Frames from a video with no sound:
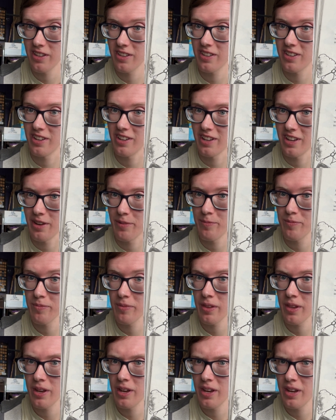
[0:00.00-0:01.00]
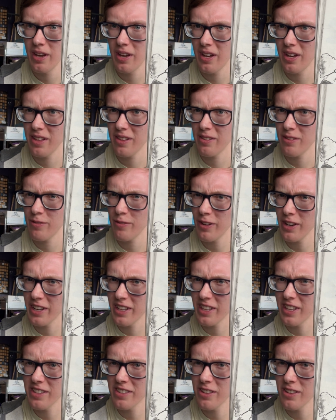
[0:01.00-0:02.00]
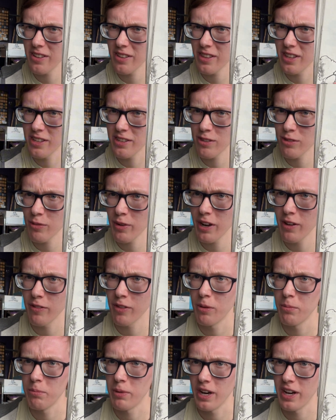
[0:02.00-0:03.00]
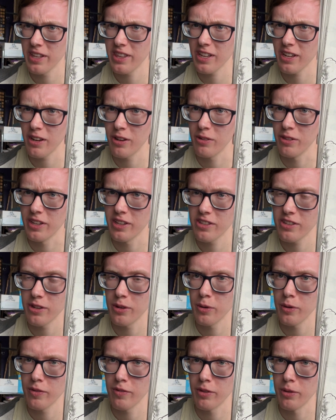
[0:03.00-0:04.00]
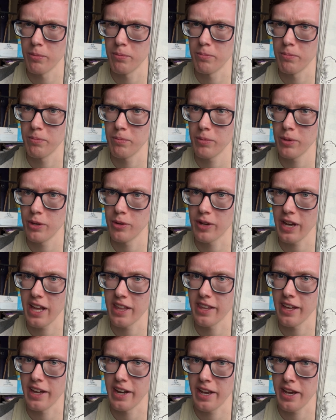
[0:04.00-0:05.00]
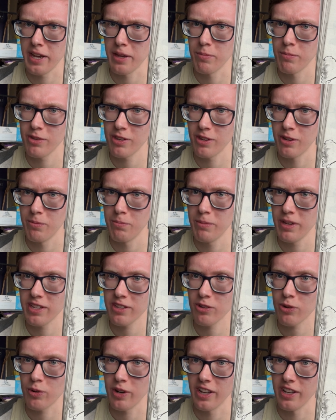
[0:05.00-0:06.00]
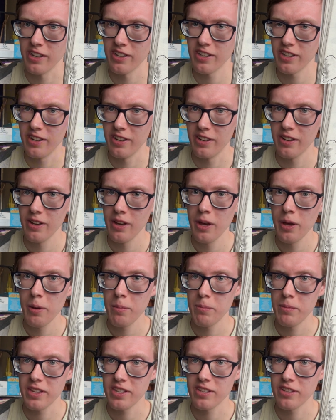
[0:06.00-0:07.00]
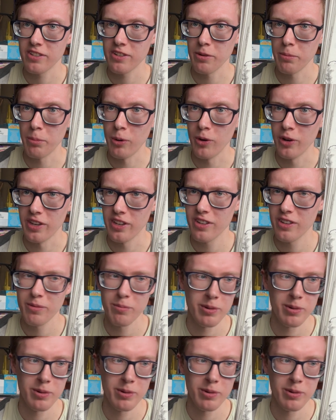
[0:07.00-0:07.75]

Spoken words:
So yeah, it's funny, there's 3 of them, but I think only 2 of them you get their names, Miss Creant and Mrs. DePoint.